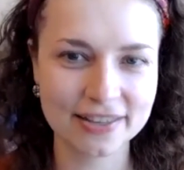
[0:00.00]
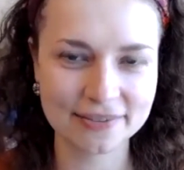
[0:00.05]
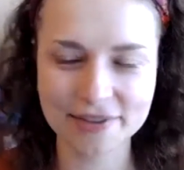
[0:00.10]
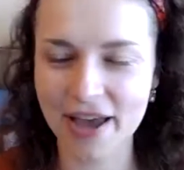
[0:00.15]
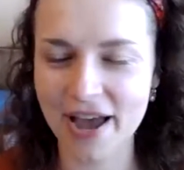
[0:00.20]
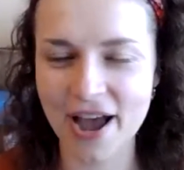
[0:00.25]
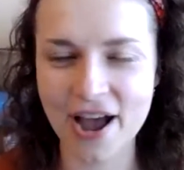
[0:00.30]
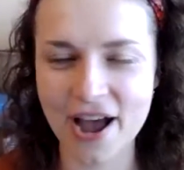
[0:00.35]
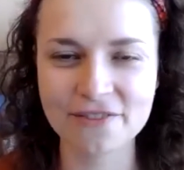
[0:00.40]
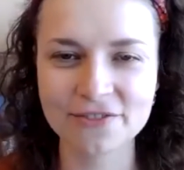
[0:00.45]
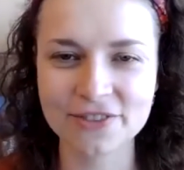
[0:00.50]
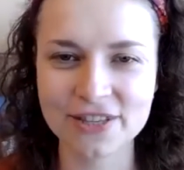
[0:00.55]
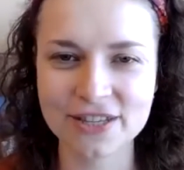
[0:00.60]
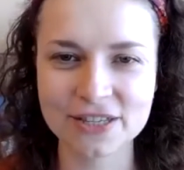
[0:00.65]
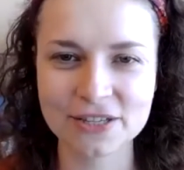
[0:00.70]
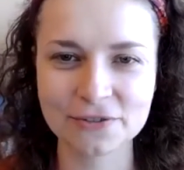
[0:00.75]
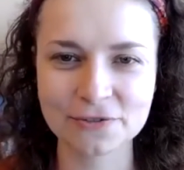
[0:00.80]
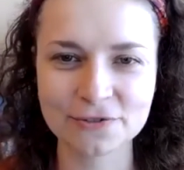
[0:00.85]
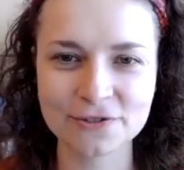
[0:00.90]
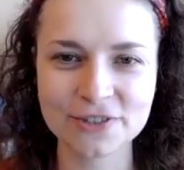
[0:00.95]
have
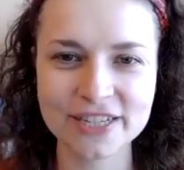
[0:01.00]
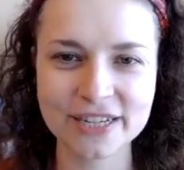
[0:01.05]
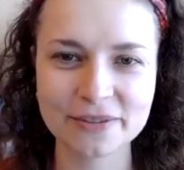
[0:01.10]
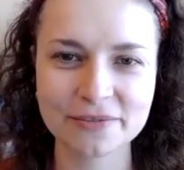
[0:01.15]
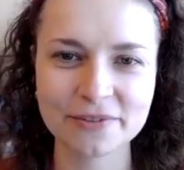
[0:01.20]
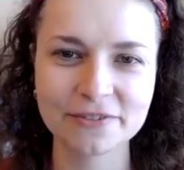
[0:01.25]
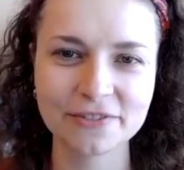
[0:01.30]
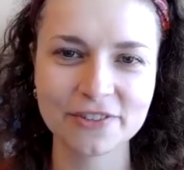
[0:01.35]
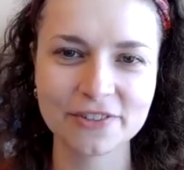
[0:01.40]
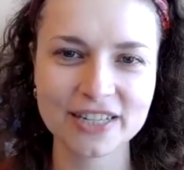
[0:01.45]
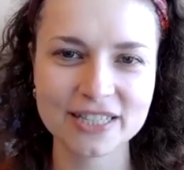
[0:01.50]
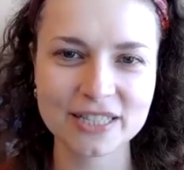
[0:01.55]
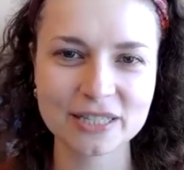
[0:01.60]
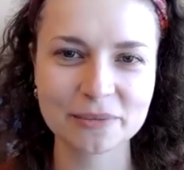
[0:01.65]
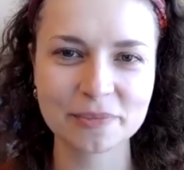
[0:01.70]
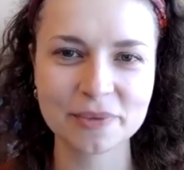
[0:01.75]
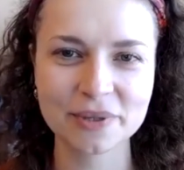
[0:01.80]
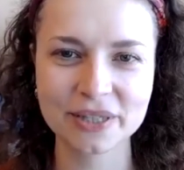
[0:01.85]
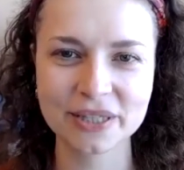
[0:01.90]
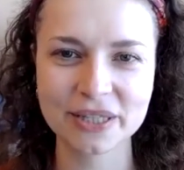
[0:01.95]
this freedom and
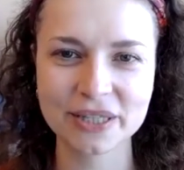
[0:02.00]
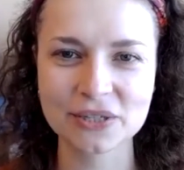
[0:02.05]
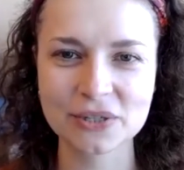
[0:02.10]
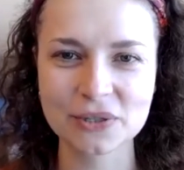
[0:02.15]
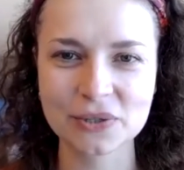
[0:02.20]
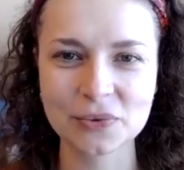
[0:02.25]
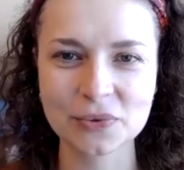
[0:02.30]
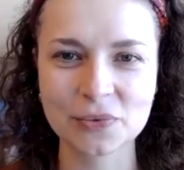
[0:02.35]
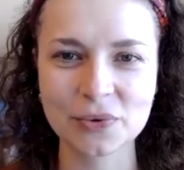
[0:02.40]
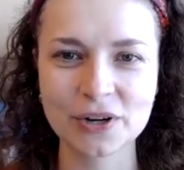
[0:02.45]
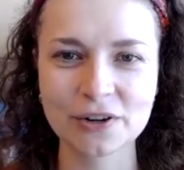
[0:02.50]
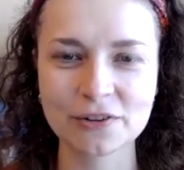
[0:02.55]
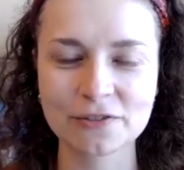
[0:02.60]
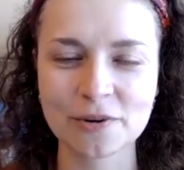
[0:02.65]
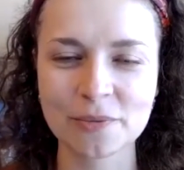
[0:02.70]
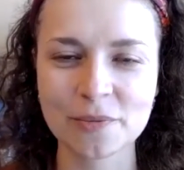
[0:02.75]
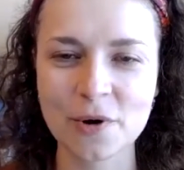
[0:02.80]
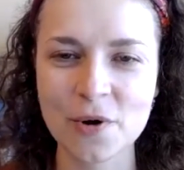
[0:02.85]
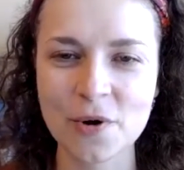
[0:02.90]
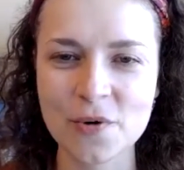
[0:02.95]
flexibility to work
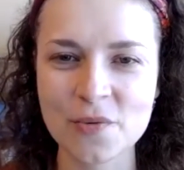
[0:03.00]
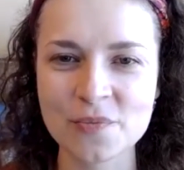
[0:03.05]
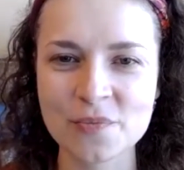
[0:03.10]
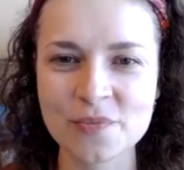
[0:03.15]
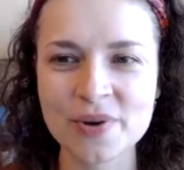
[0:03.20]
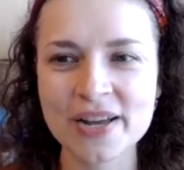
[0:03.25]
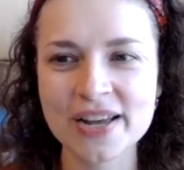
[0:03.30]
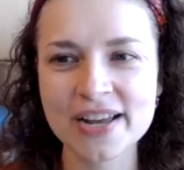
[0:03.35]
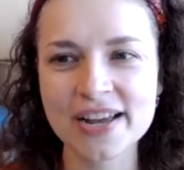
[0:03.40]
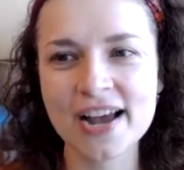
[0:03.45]
from home.